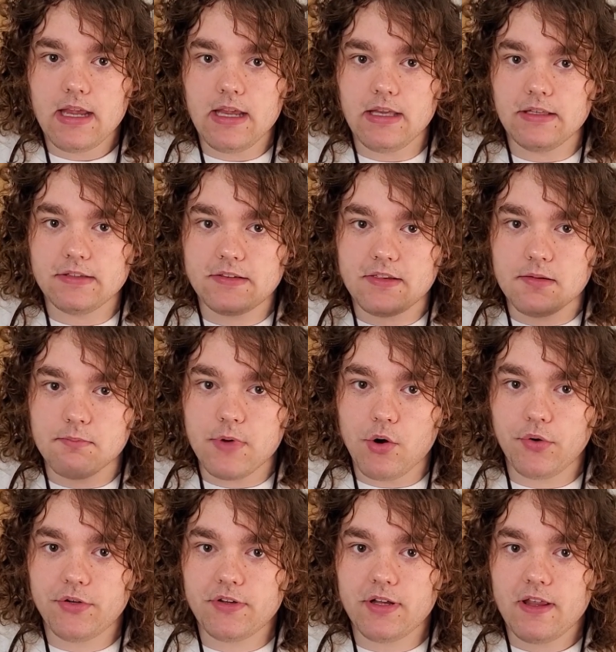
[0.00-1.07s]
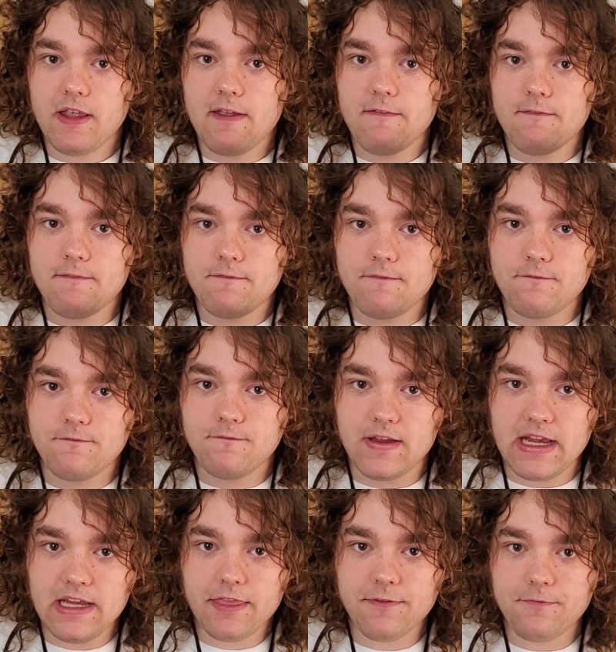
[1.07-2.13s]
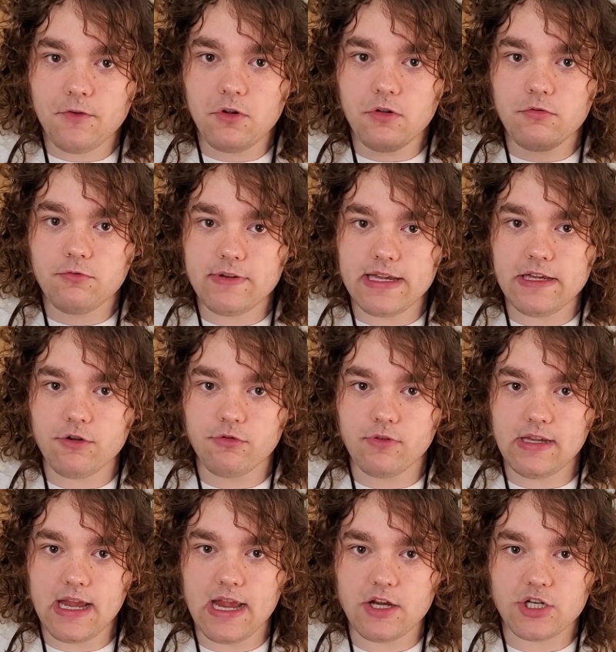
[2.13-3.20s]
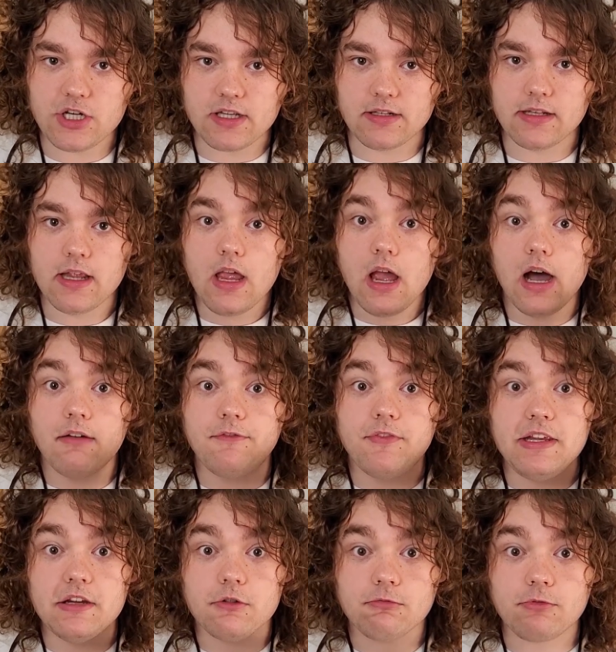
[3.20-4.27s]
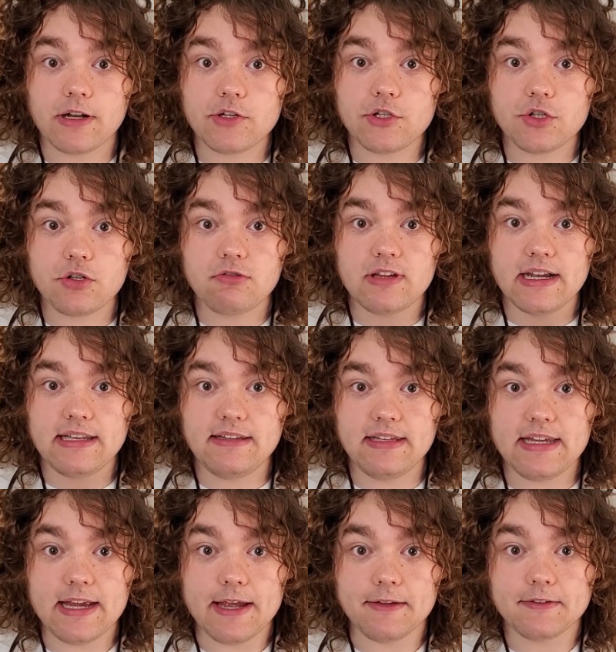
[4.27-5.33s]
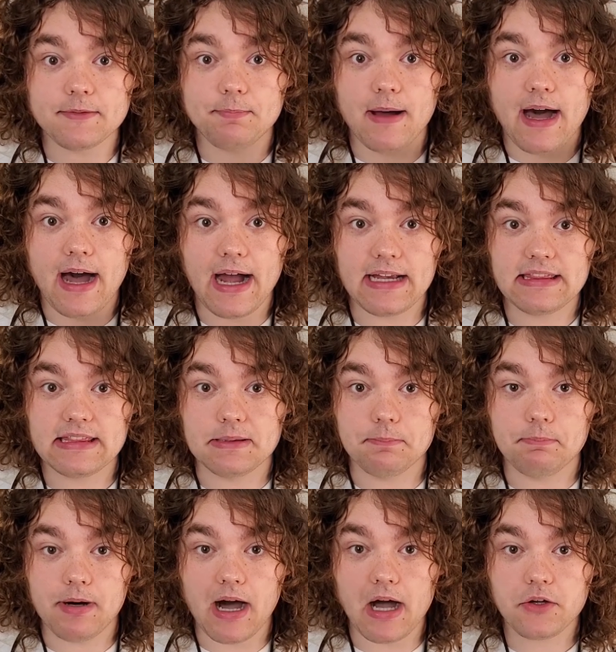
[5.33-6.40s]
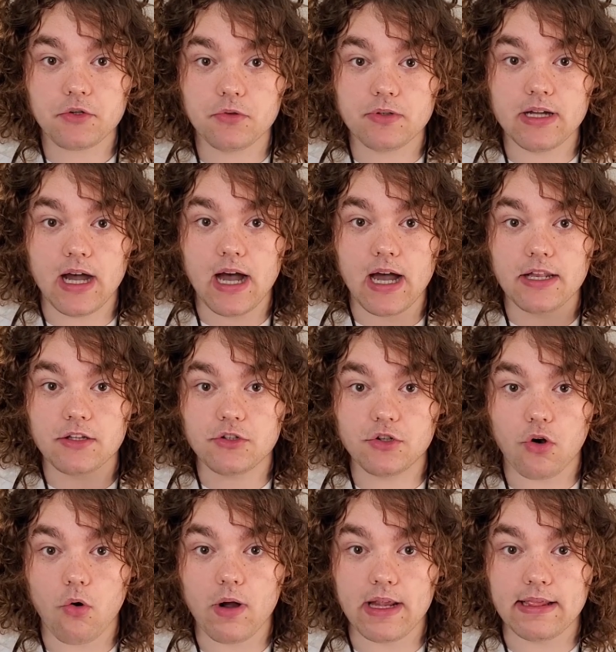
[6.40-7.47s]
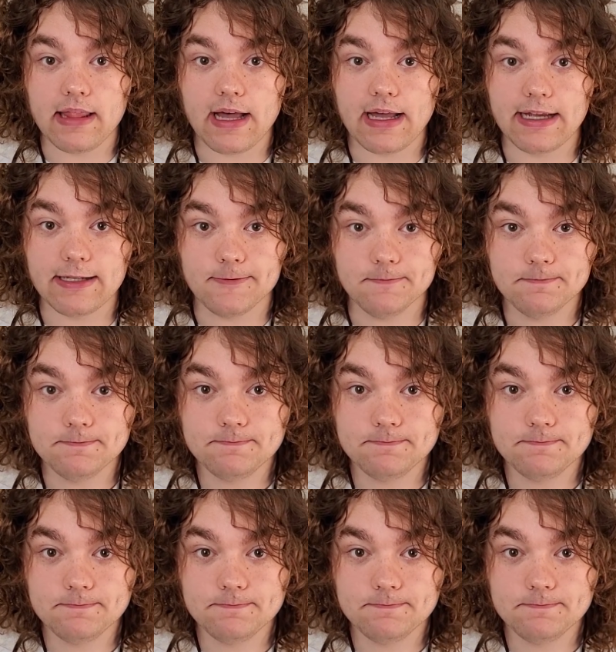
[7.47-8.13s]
is the most faithful recreation of the original ideas behind the Bakugan toy line.